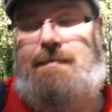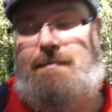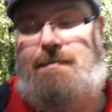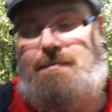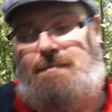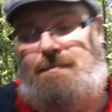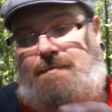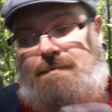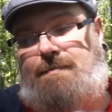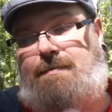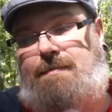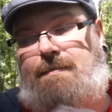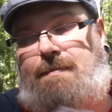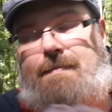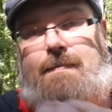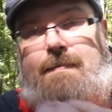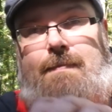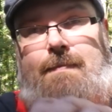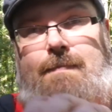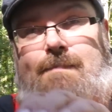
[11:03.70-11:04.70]

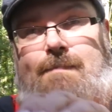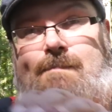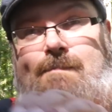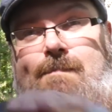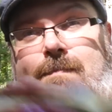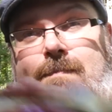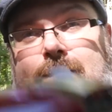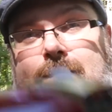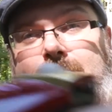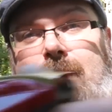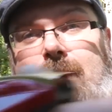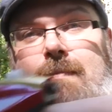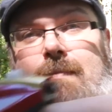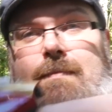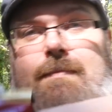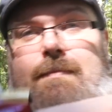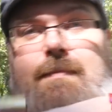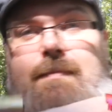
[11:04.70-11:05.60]
[no speech]